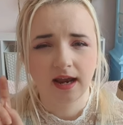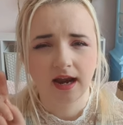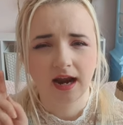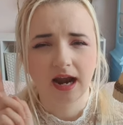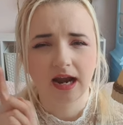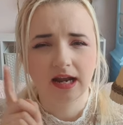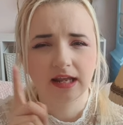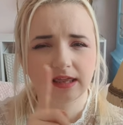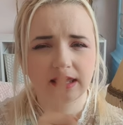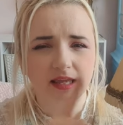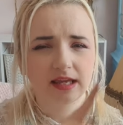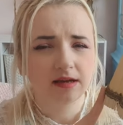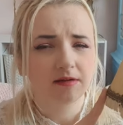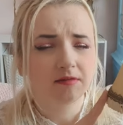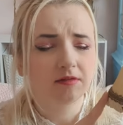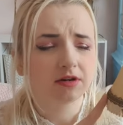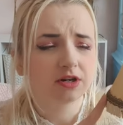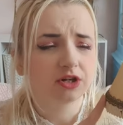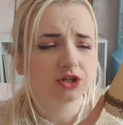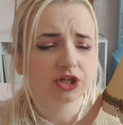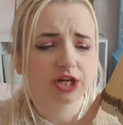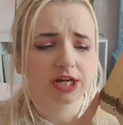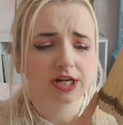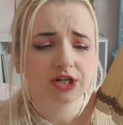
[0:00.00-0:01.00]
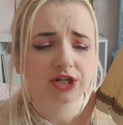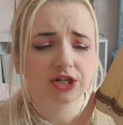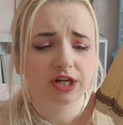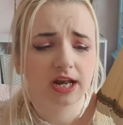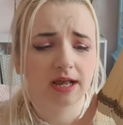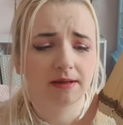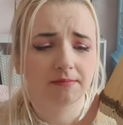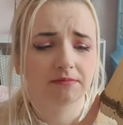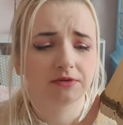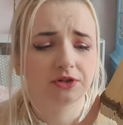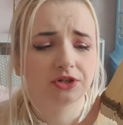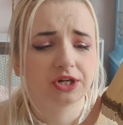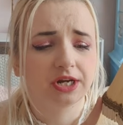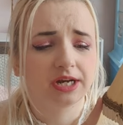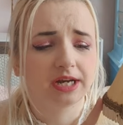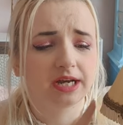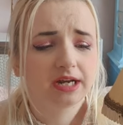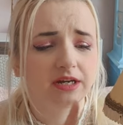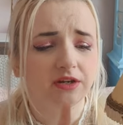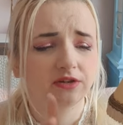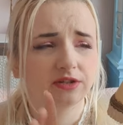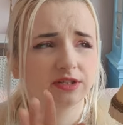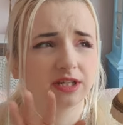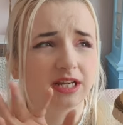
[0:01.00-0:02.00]
I think I'm going to change the lampshade
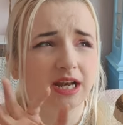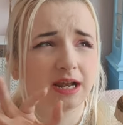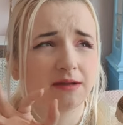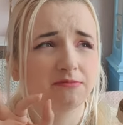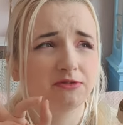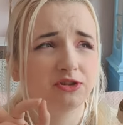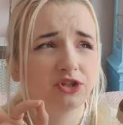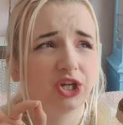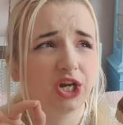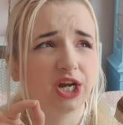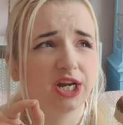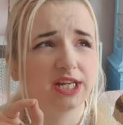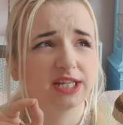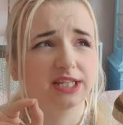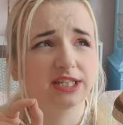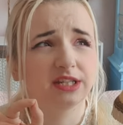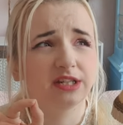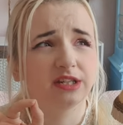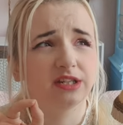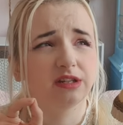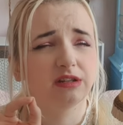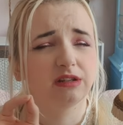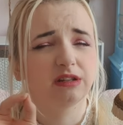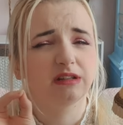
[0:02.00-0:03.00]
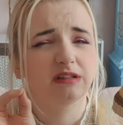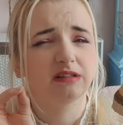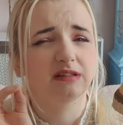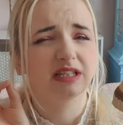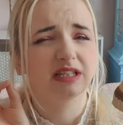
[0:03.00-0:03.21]
because the lampshade isn't